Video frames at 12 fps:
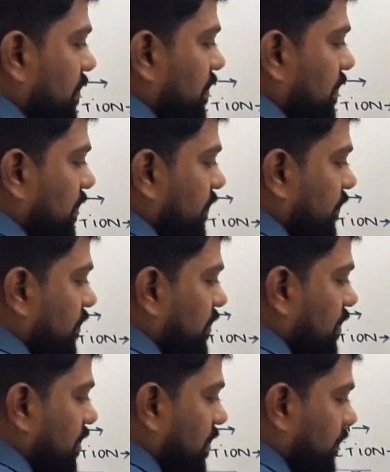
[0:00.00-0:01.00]
It will follow
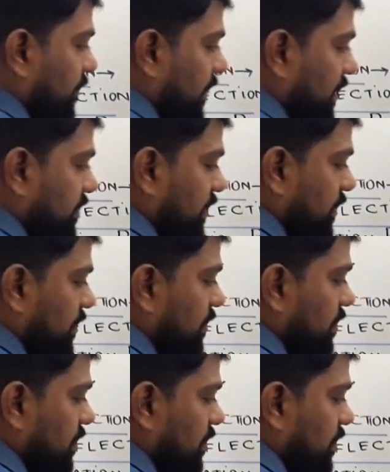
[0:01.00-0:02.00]
the law of reflection.
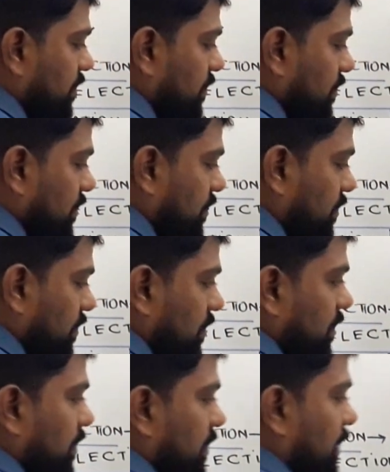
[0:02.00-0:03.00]

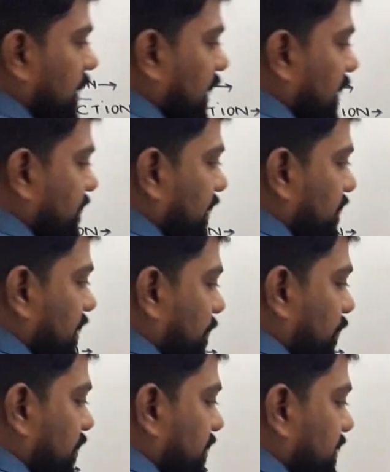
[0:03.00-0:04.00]
And when we are
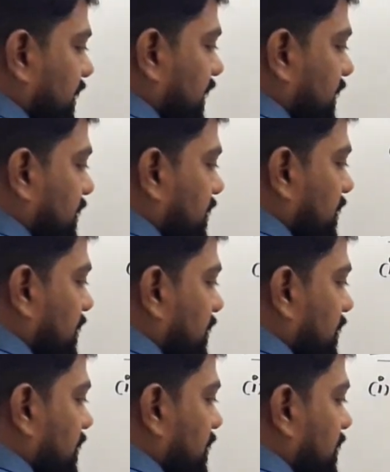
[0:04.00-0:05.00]
producing it,
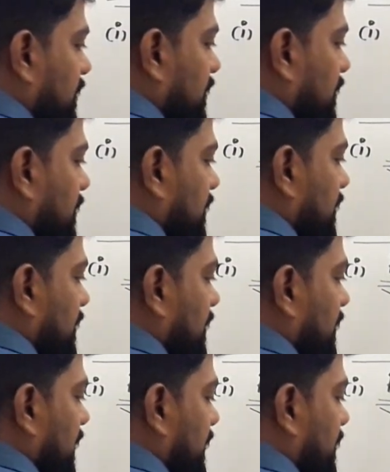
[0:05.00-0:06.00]

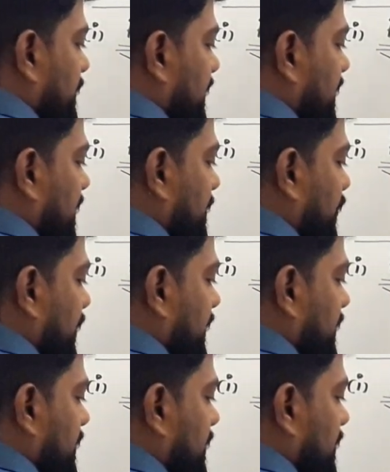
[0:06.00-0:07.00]
it will meet at a point